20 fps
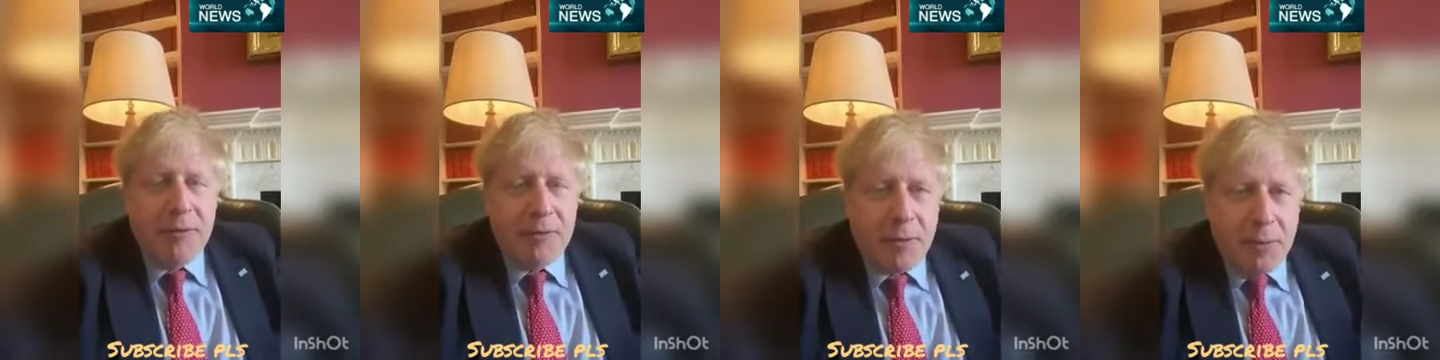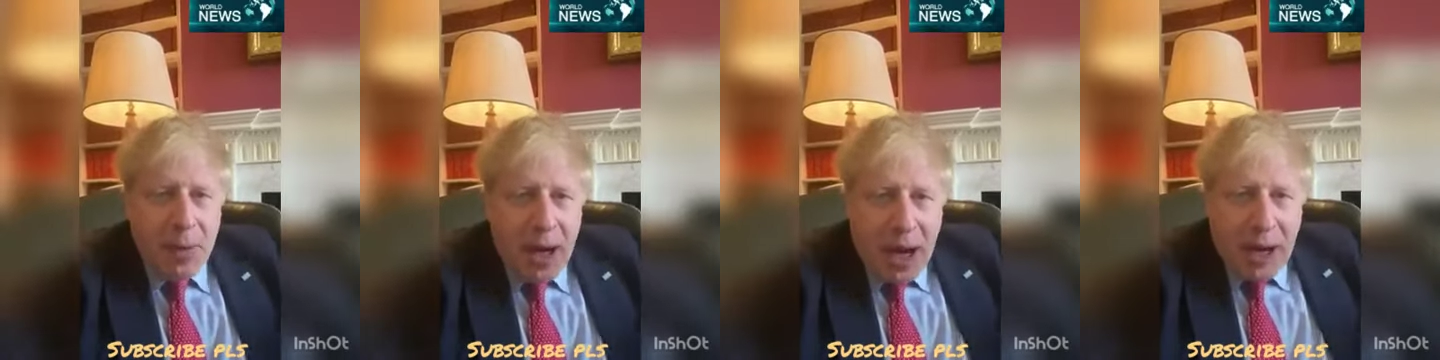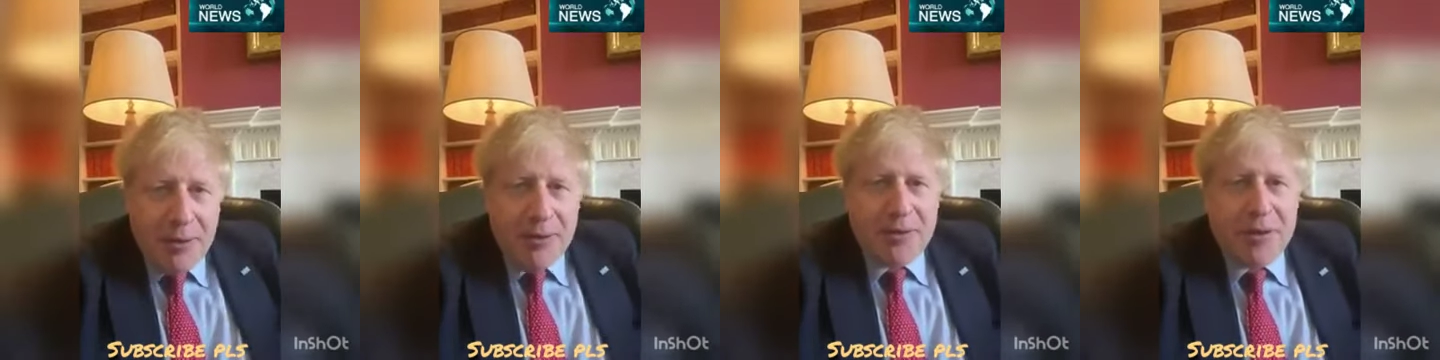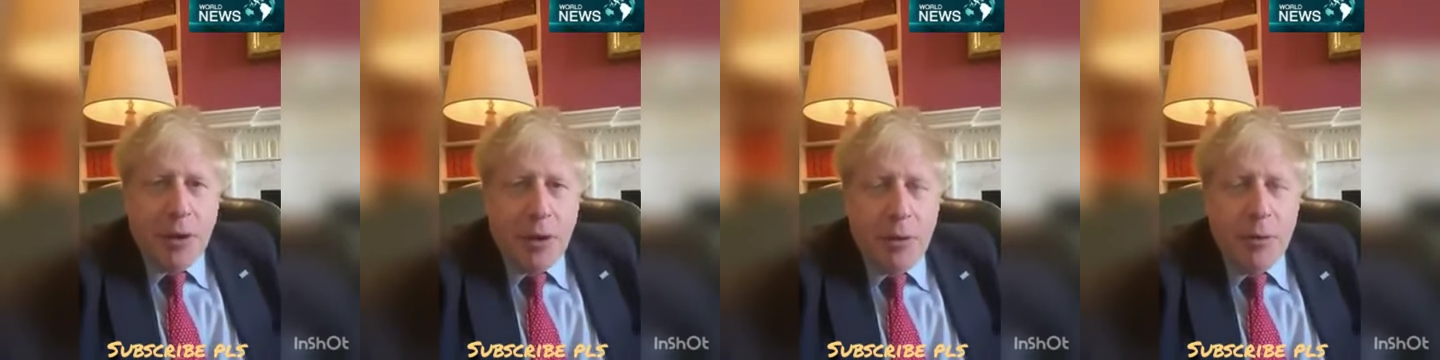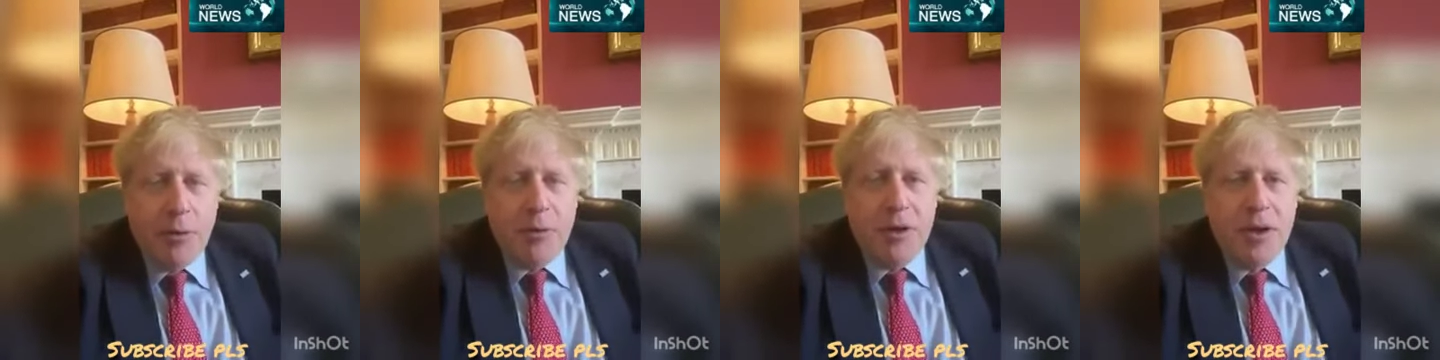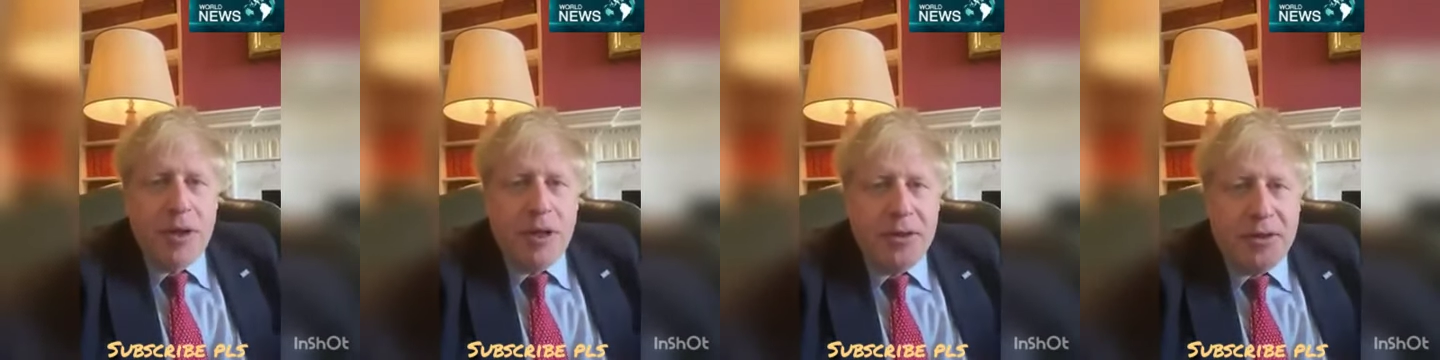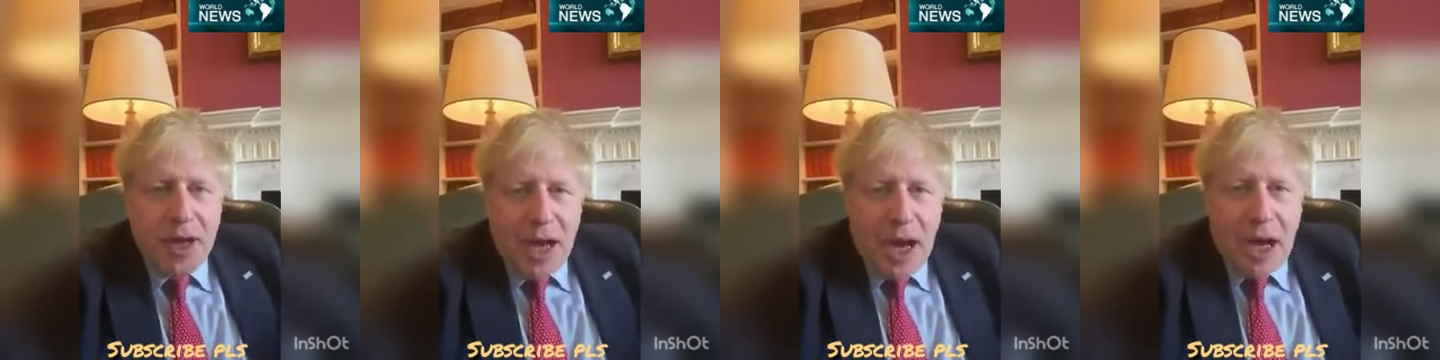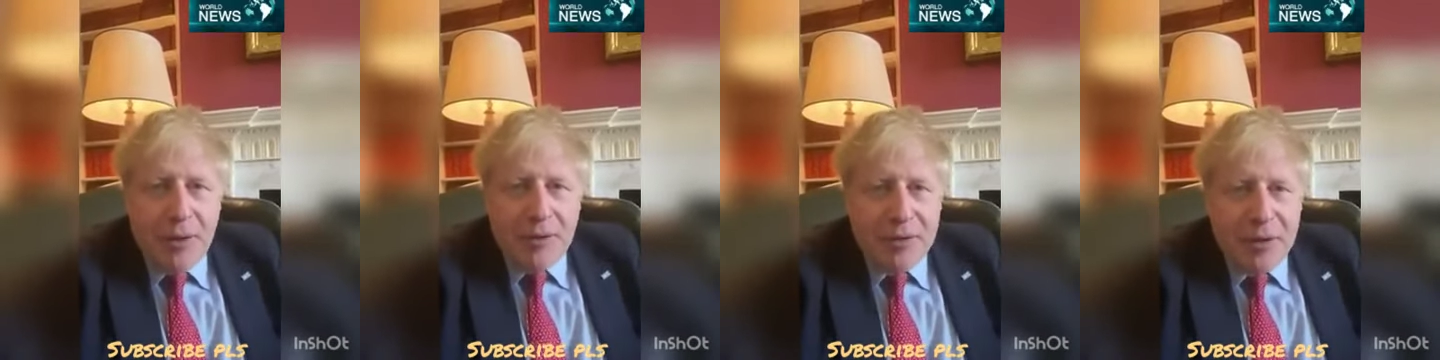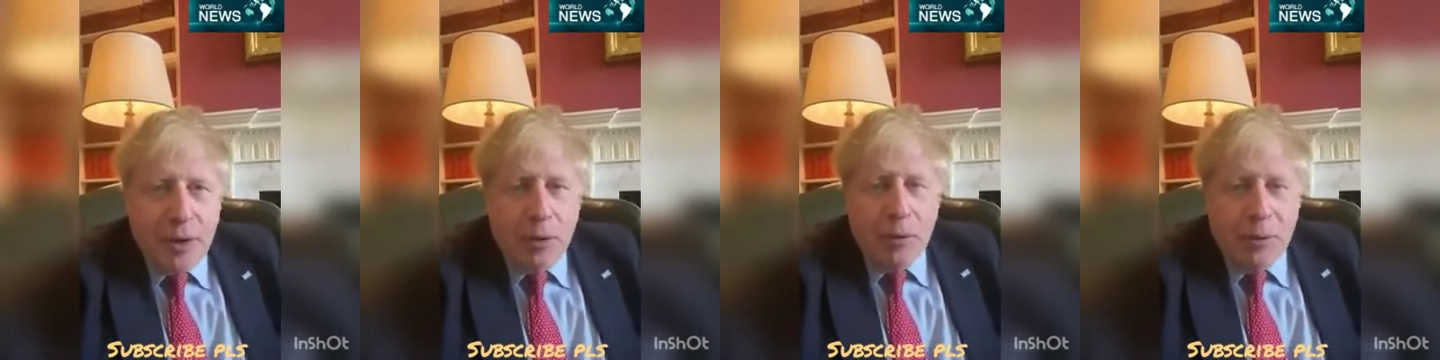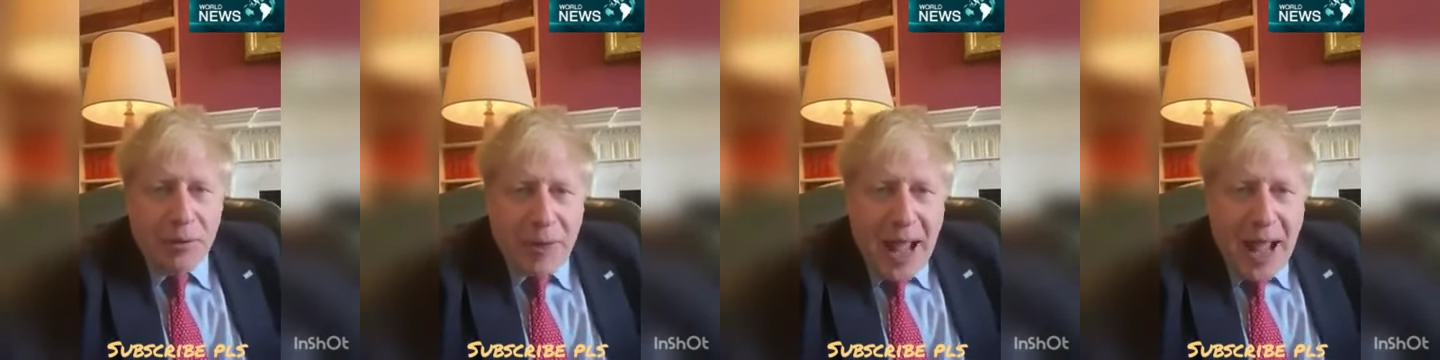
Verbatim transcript: from household to household.